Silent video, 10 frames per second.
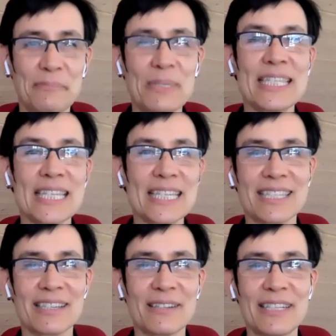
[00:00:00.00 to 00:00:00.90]

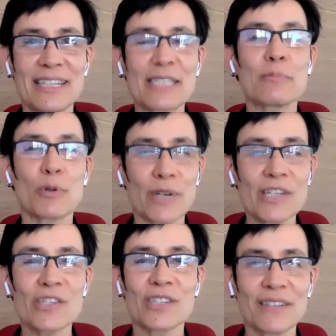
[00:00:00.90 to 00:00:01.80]
pieces and the
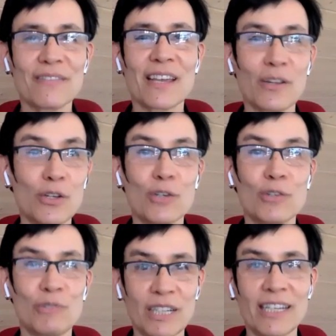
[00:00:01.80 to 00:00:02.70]
exploration of the unknown